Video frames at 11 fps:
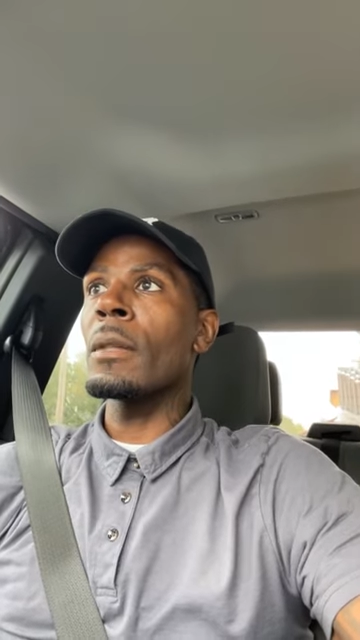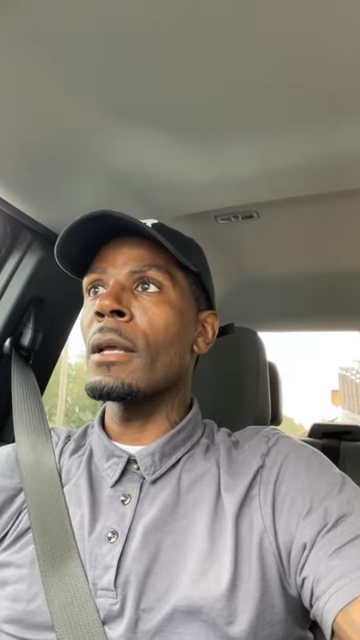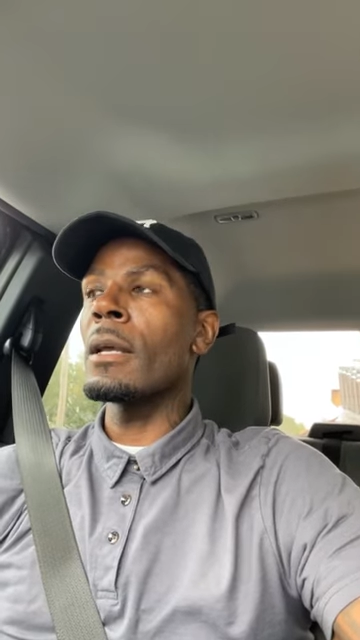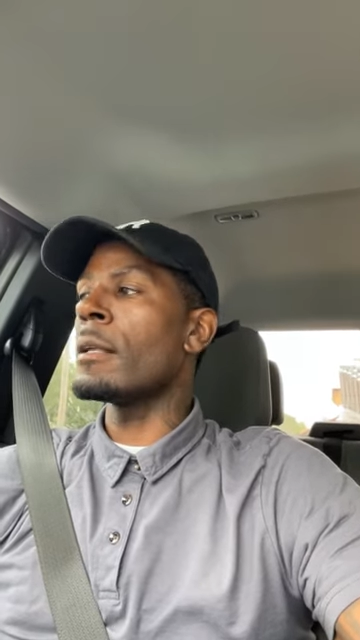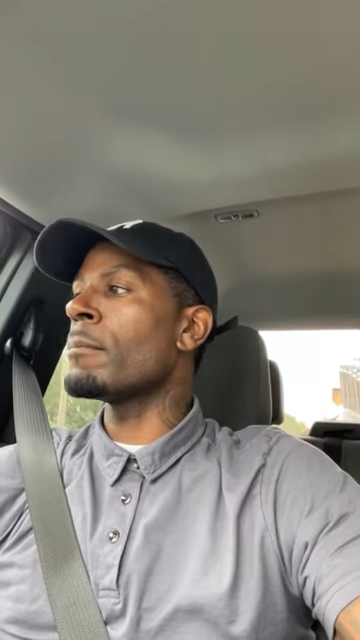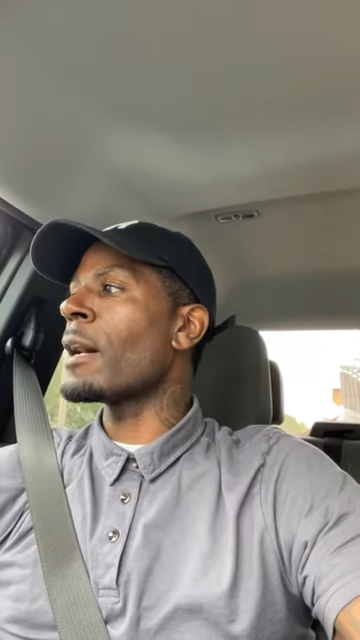
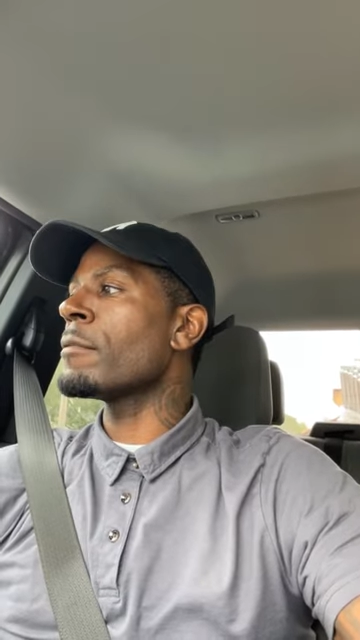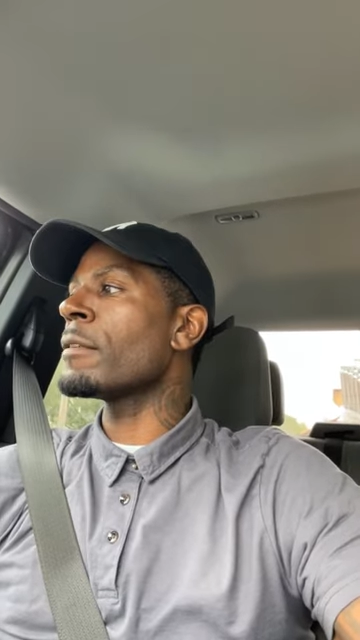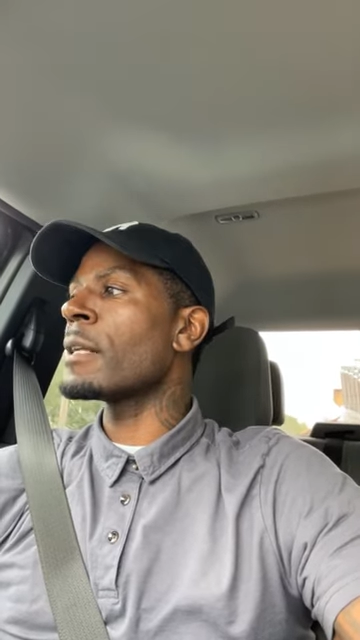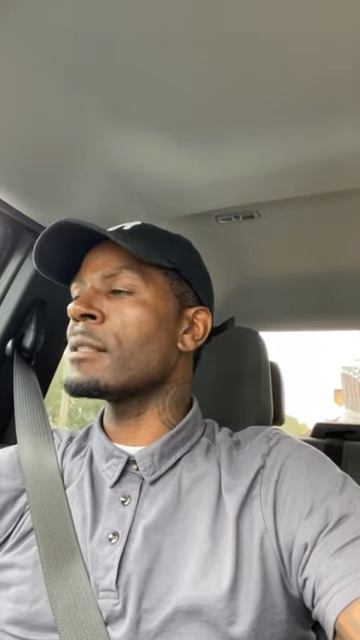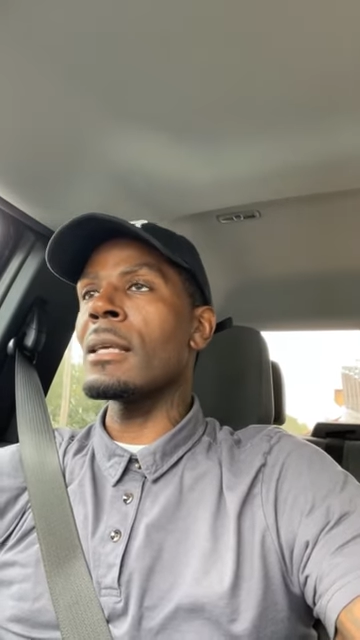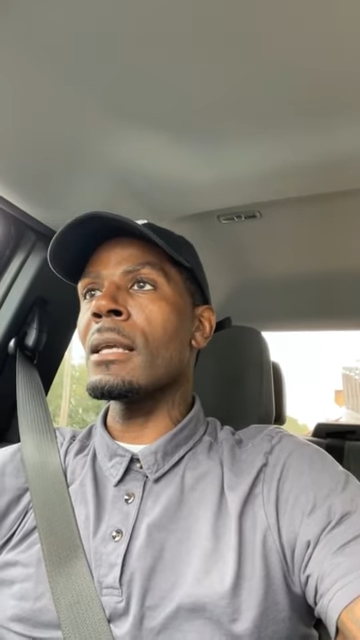And my
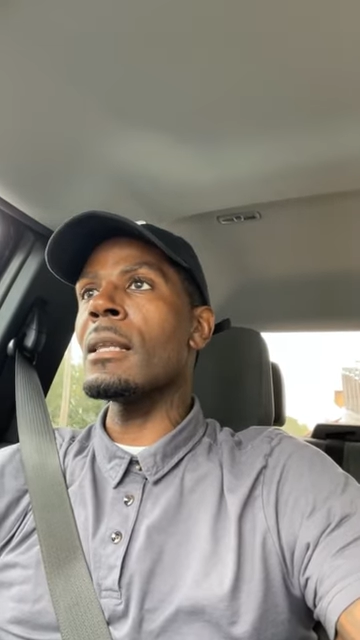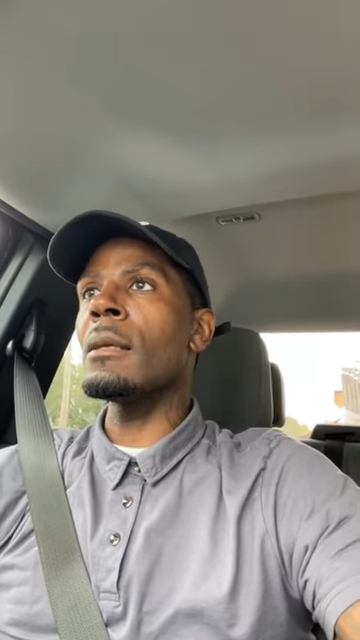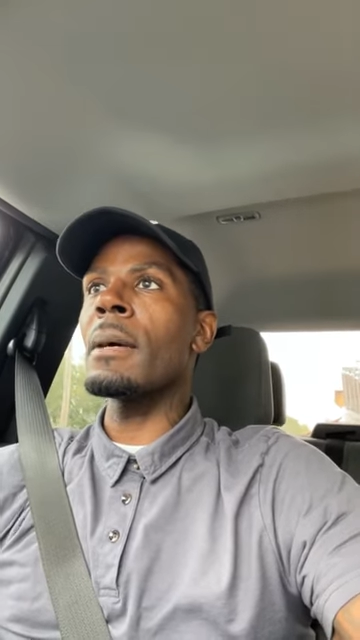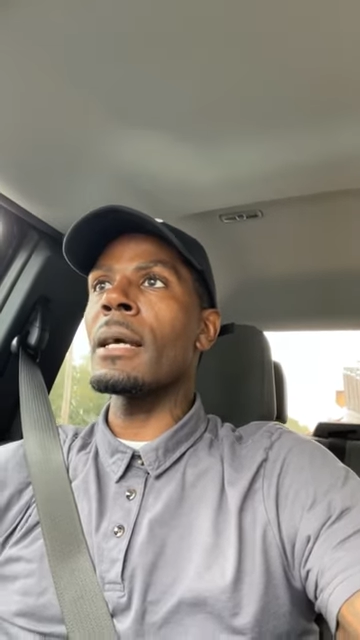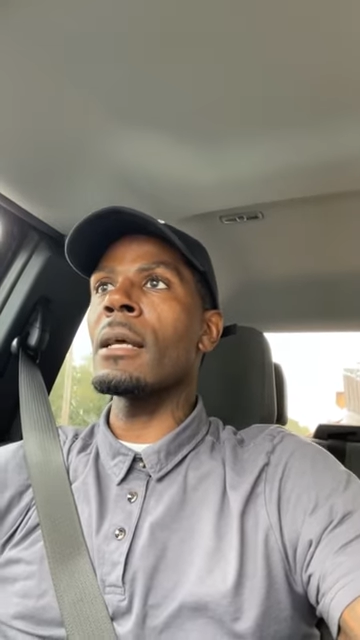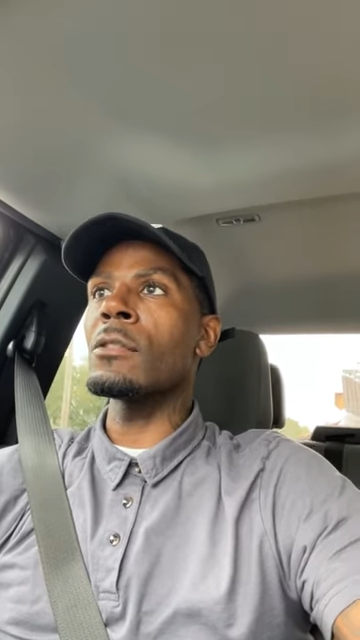advice to
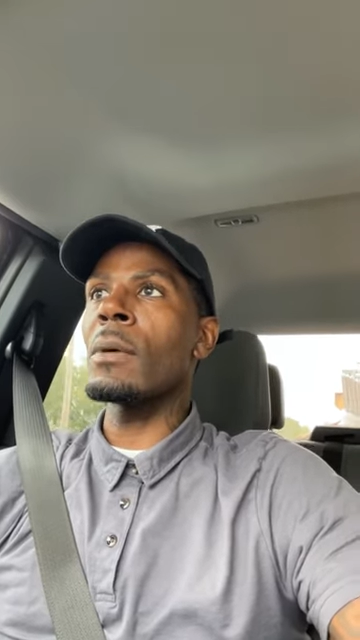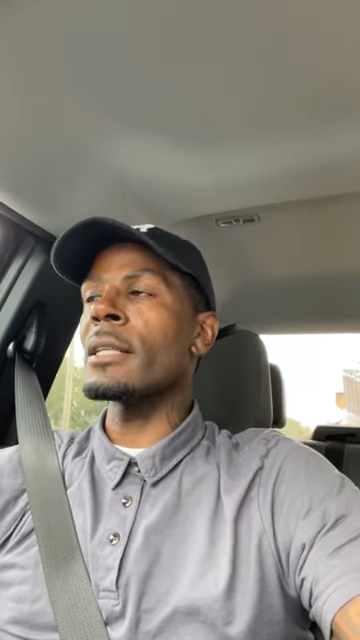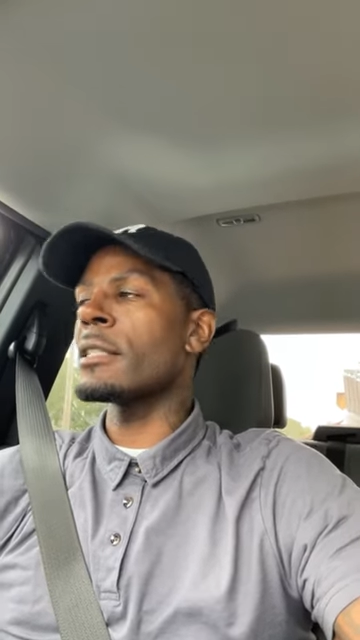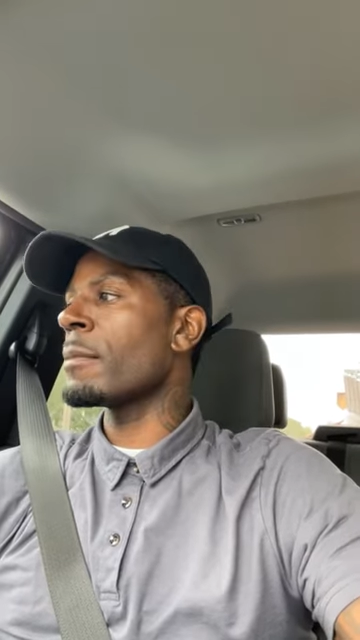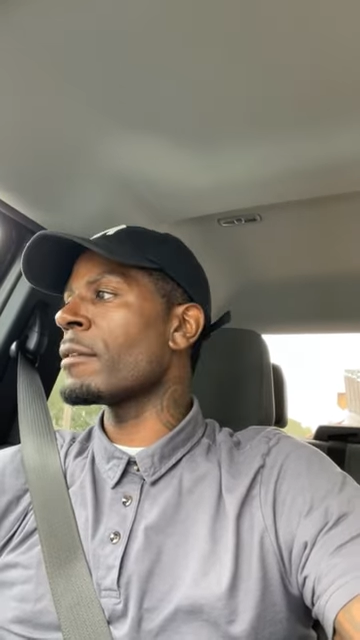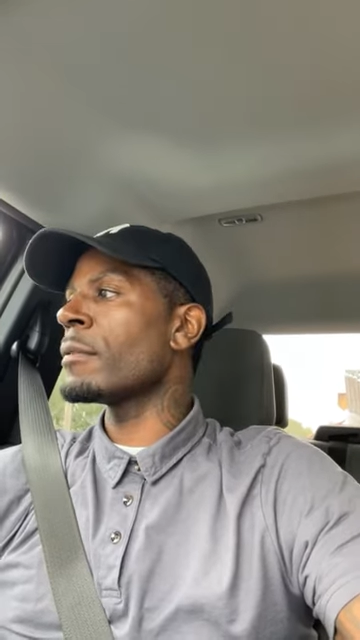anybody that's
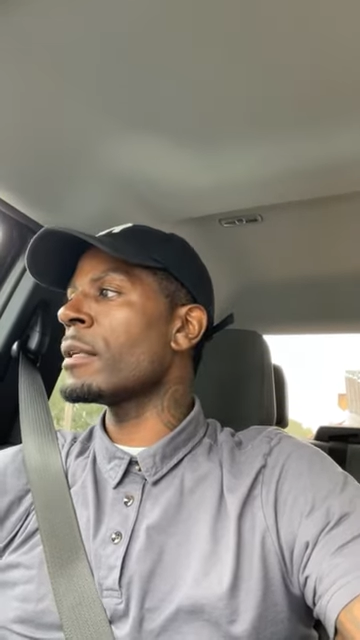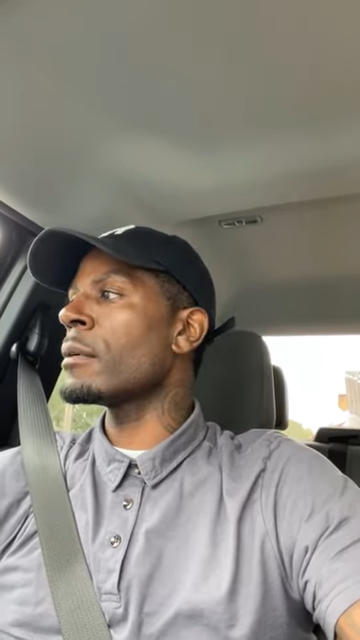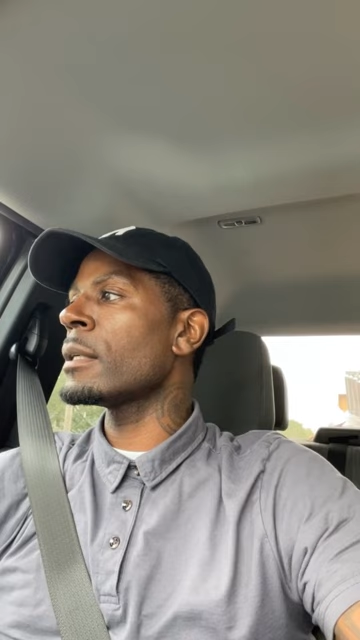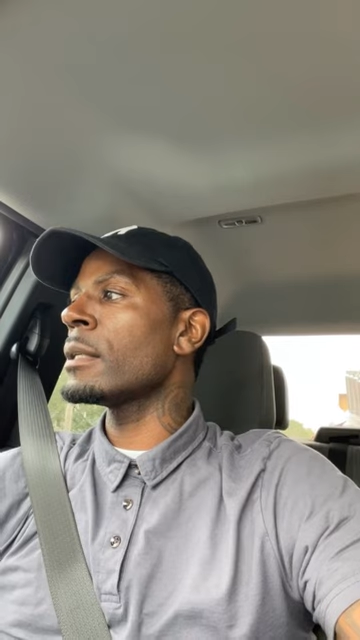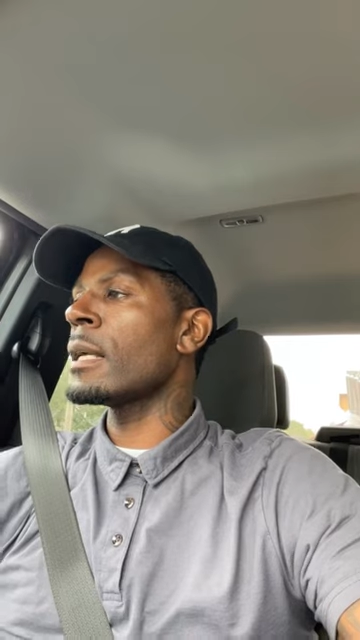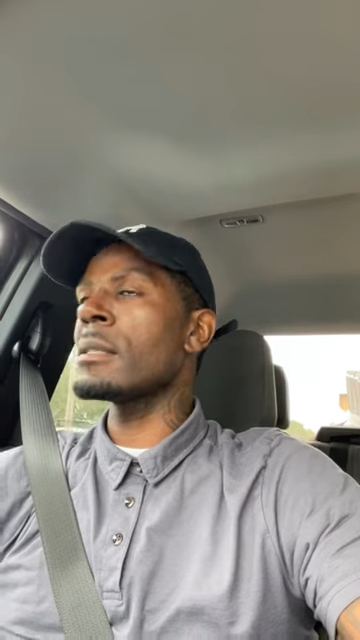watching my video
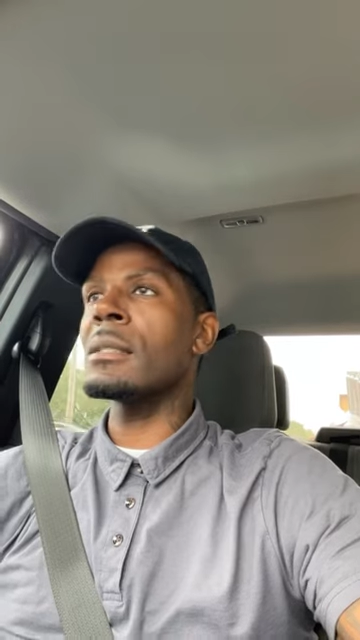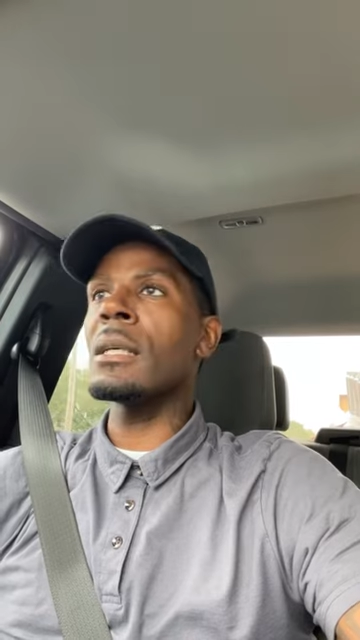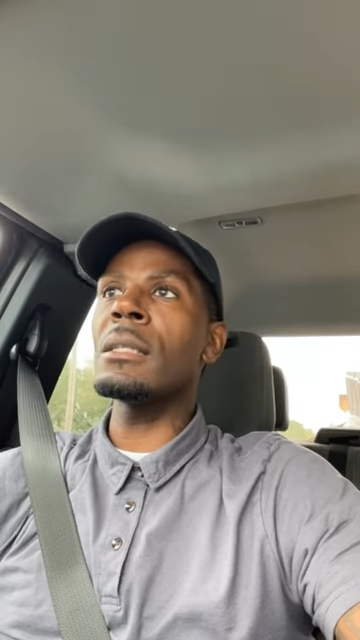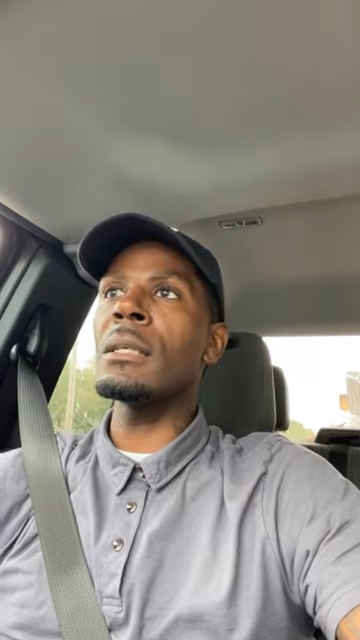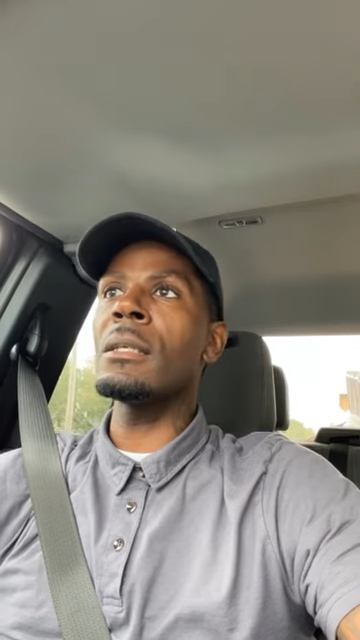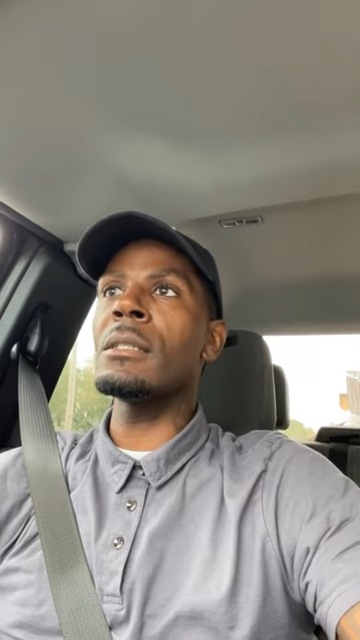today is take
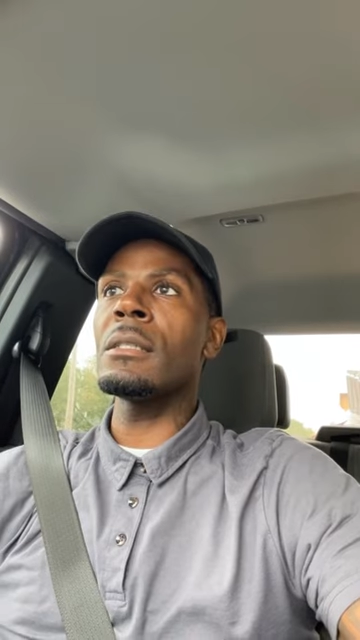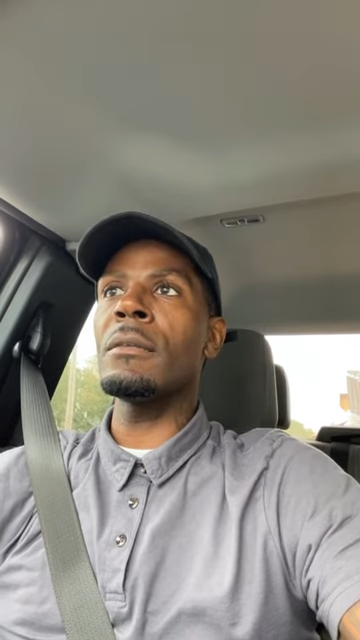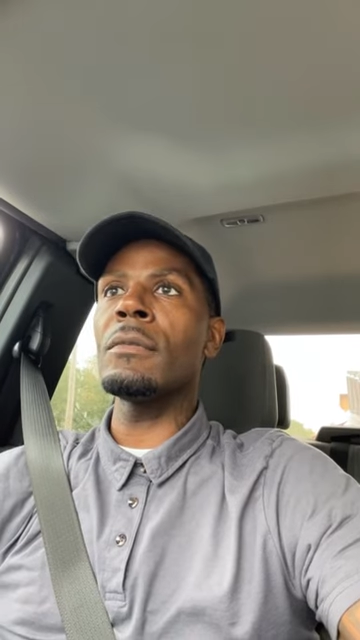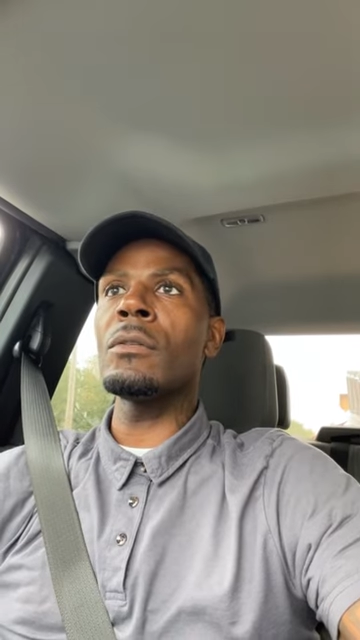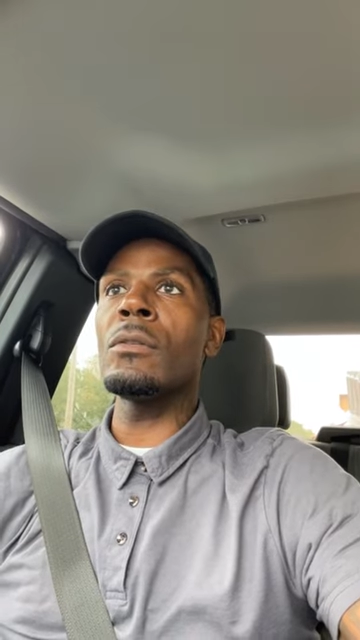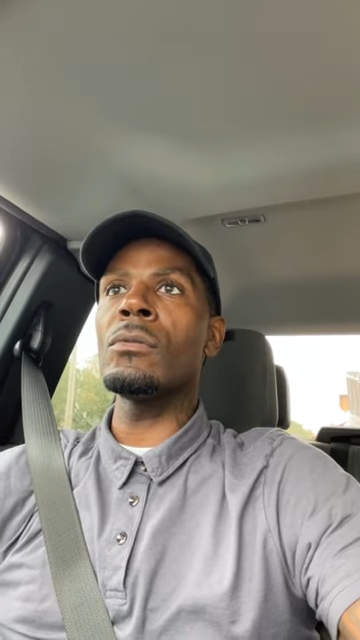the initiative
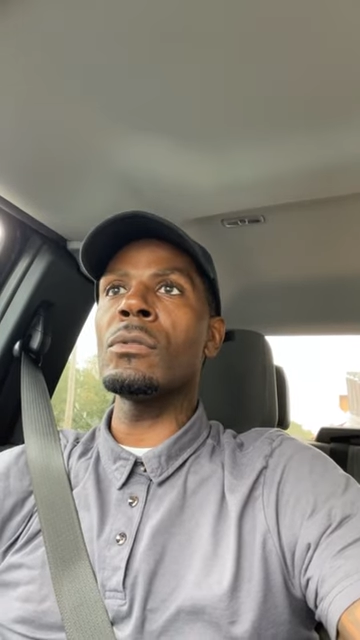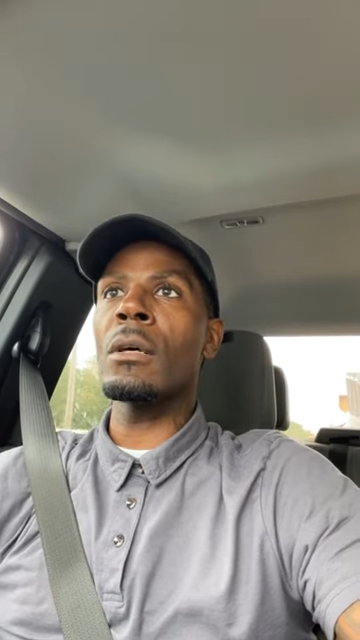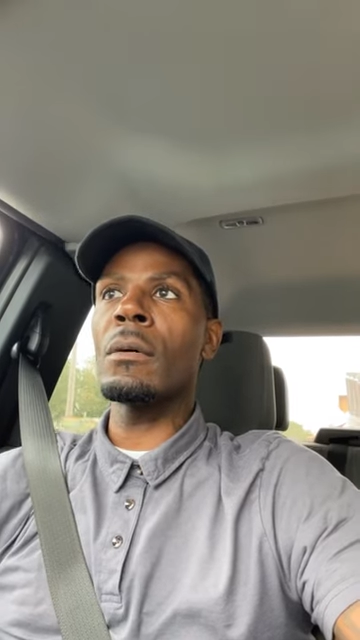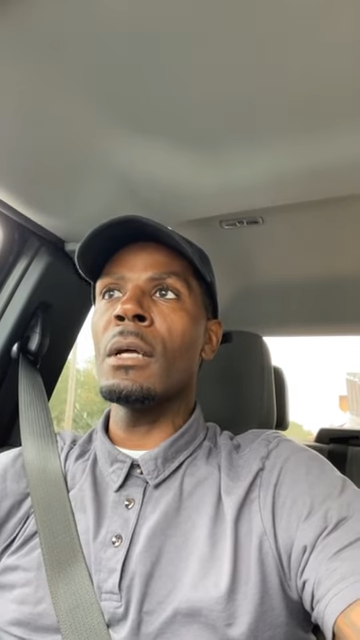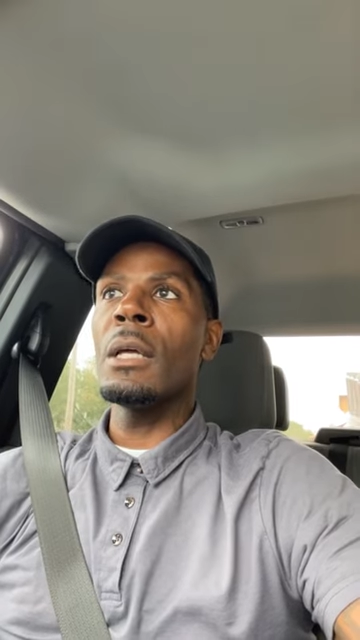to do so.